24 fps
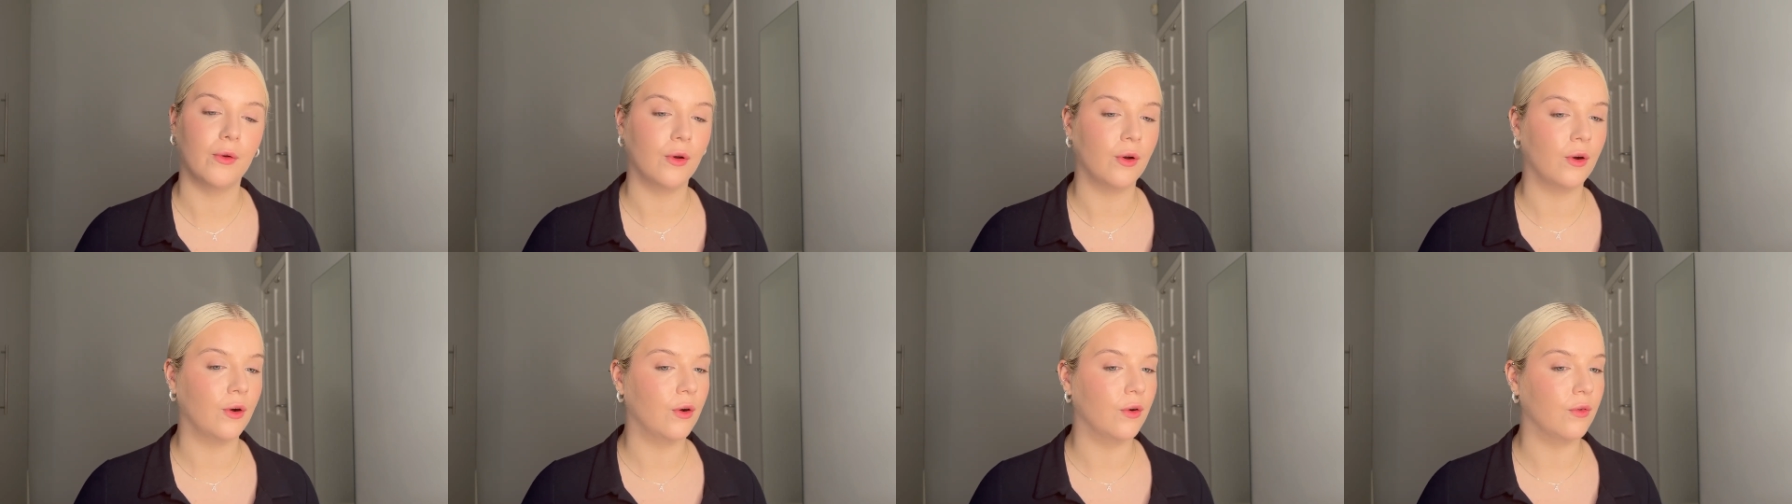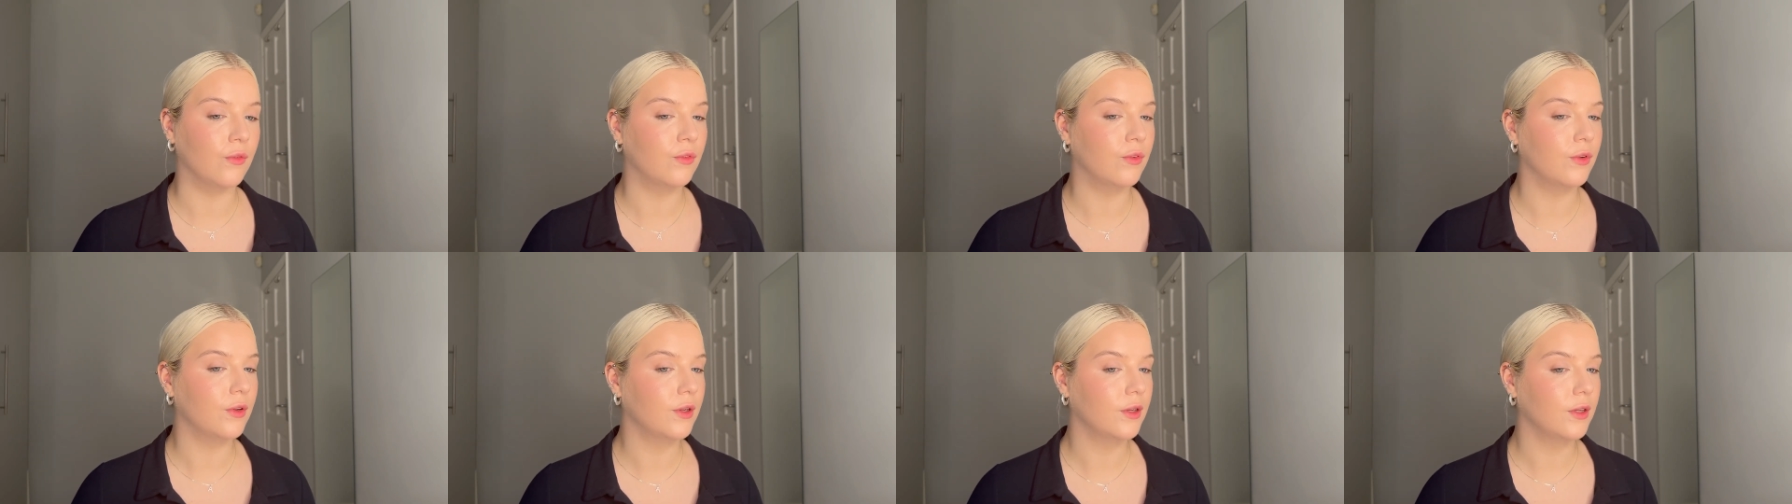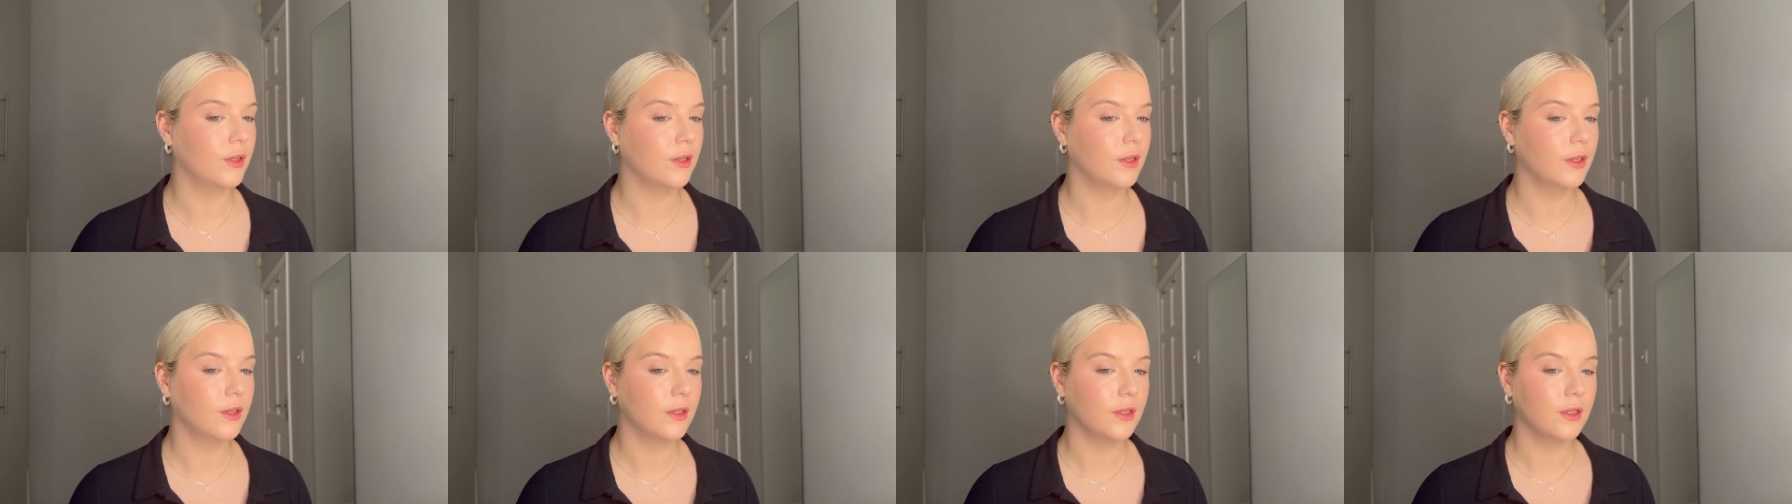of
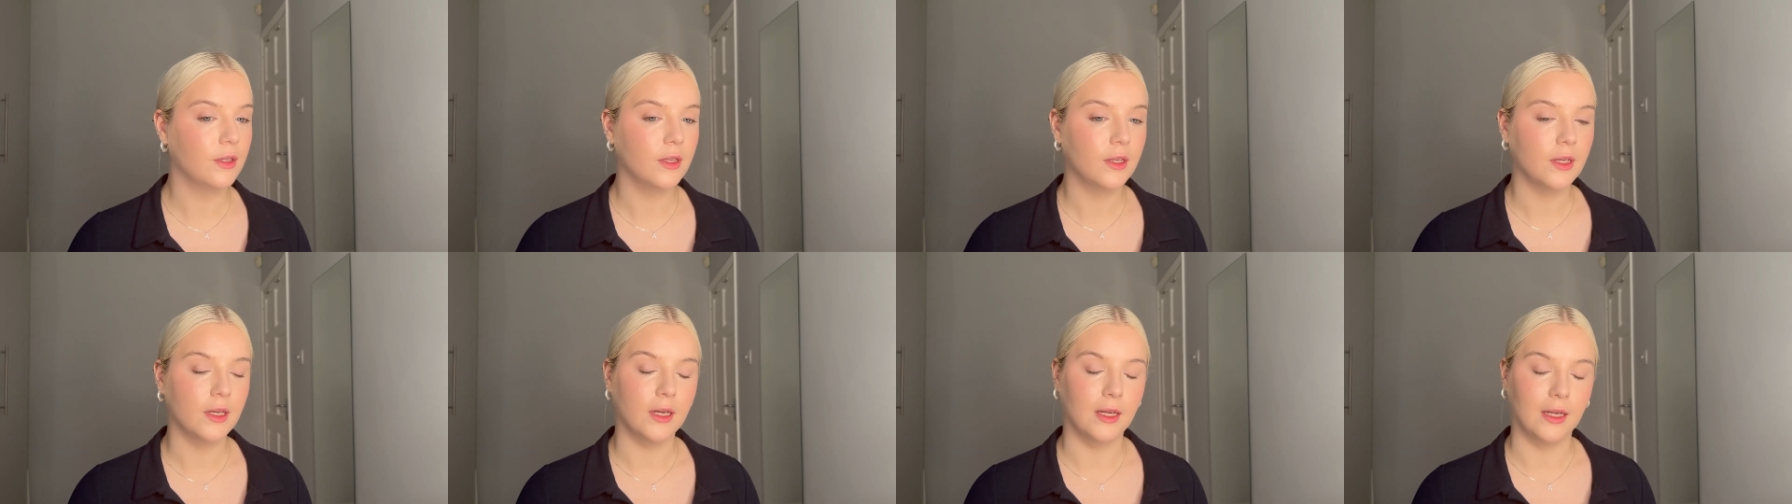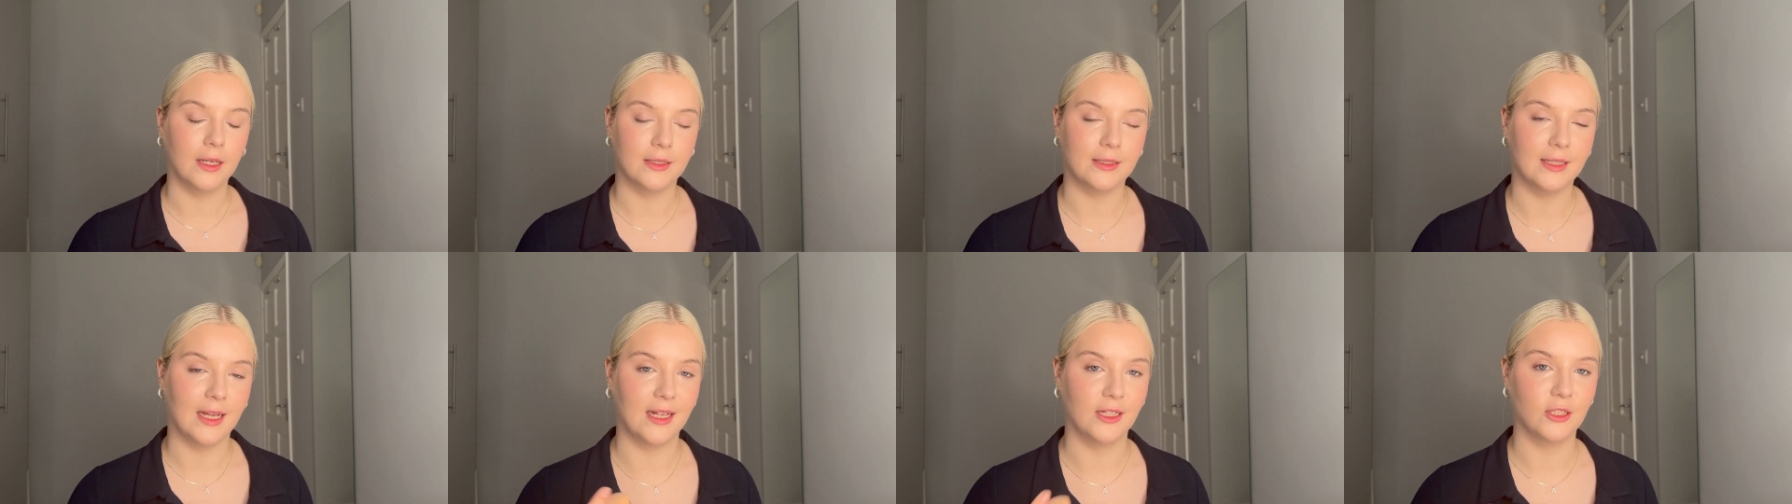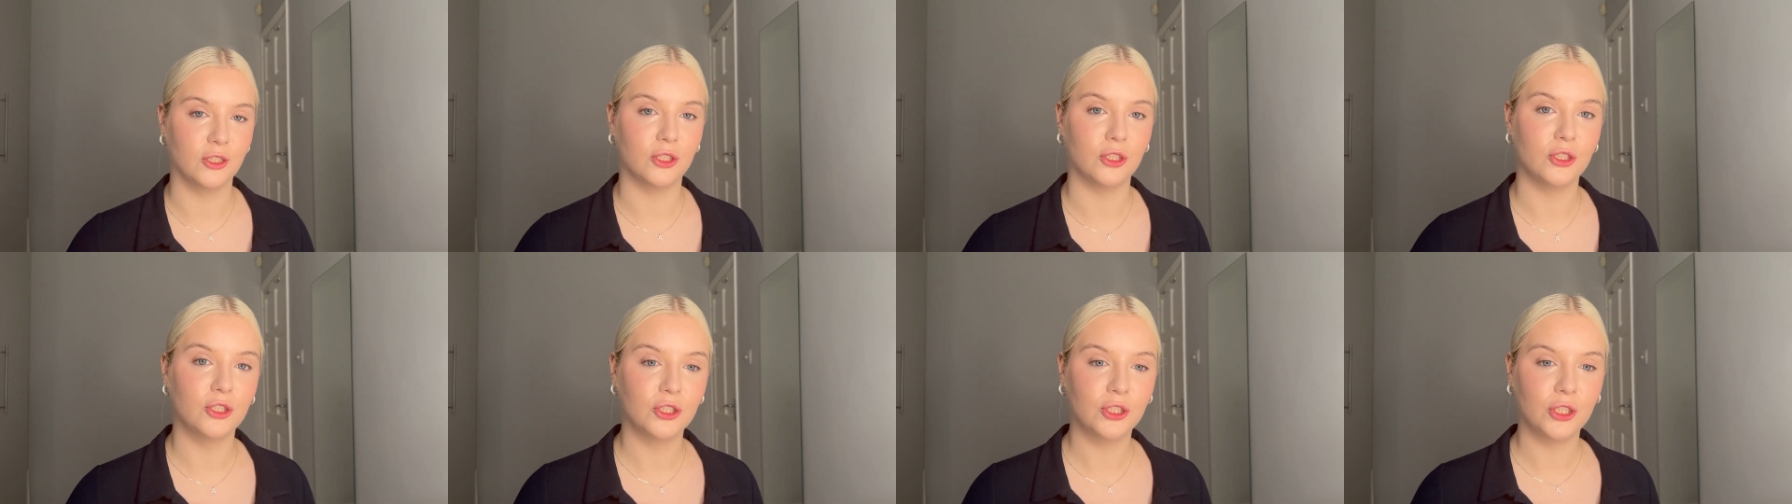
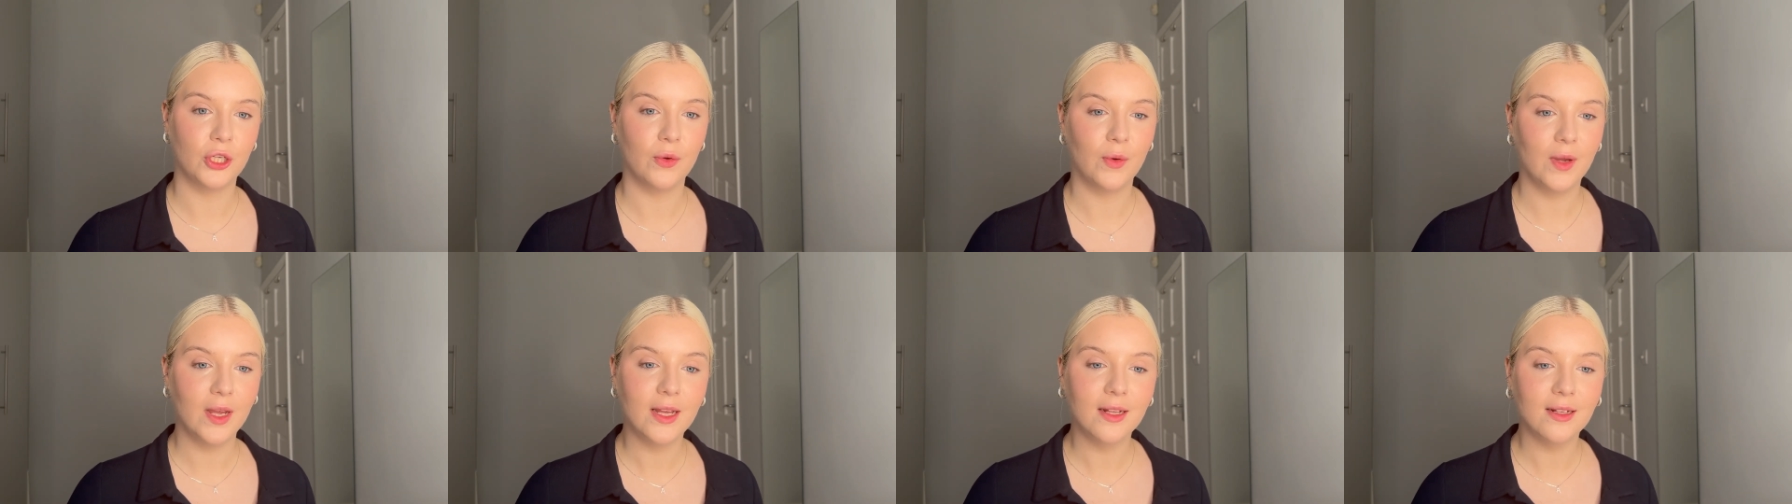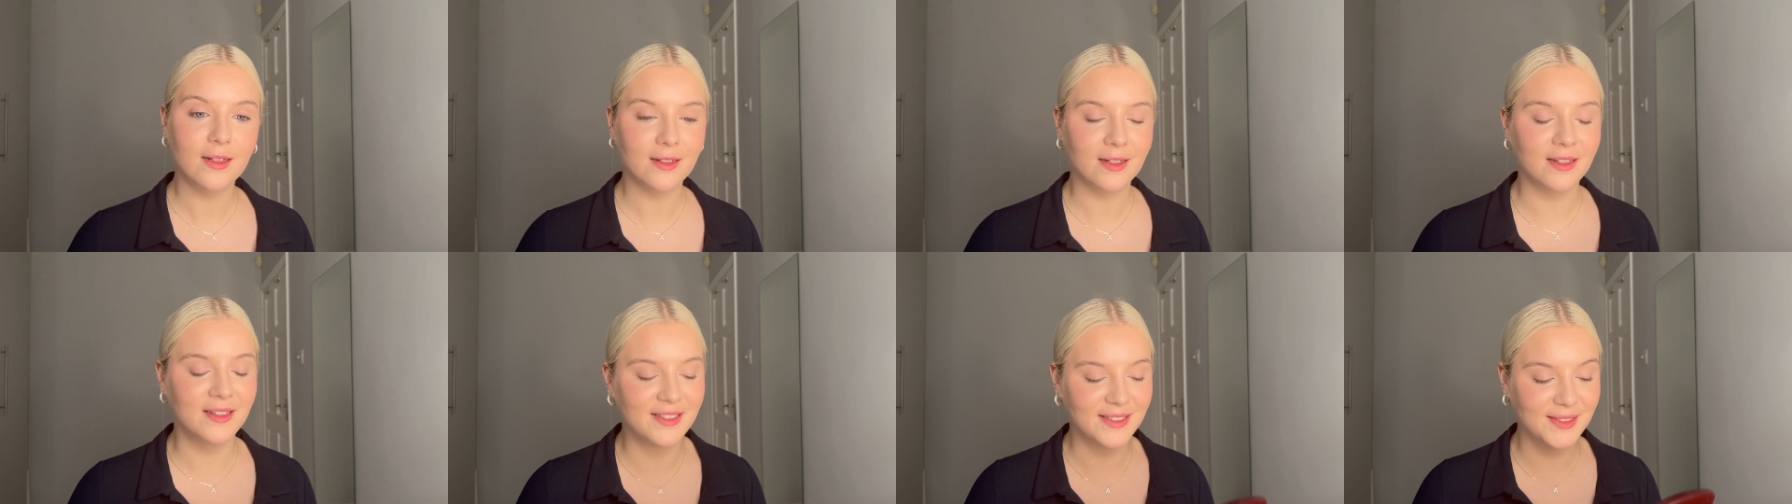attention to it